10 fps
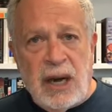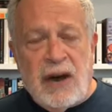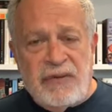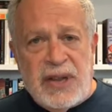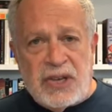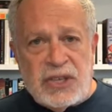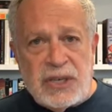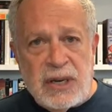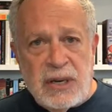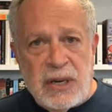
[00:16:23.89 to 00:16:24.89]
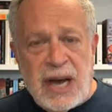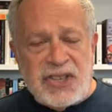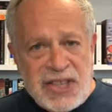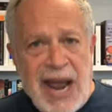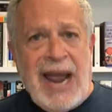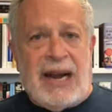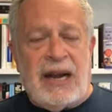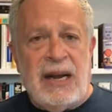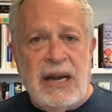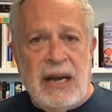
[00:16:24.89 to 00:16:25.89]
of this
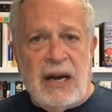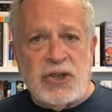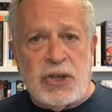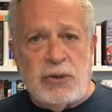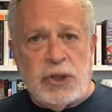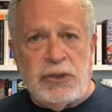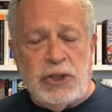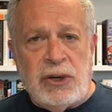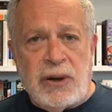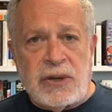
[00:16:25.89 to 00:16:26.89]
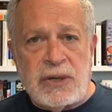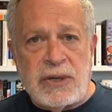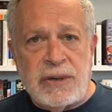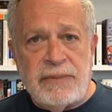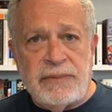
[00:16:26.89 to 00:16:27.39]
attack on social insurance.